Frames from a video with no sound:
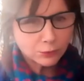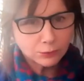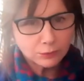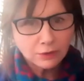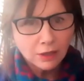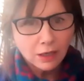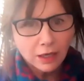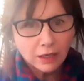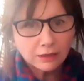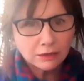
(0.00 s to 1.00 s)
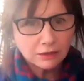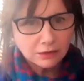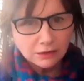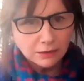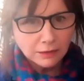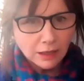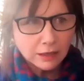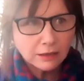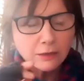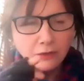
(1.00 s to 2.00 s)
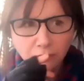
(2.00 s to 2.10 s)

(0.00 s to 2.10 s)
all. And and I